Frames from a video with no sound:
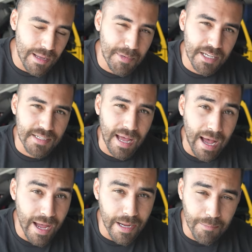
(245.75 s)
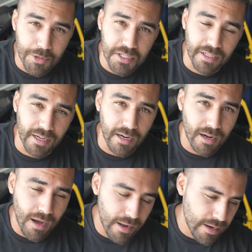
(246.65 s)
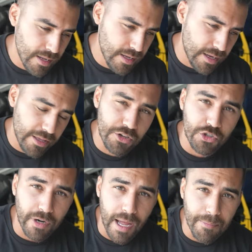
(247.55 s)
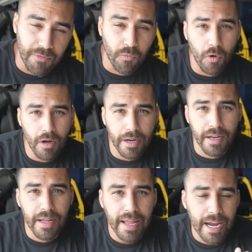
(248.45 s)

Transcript: that because I personally got caught in the trap of one,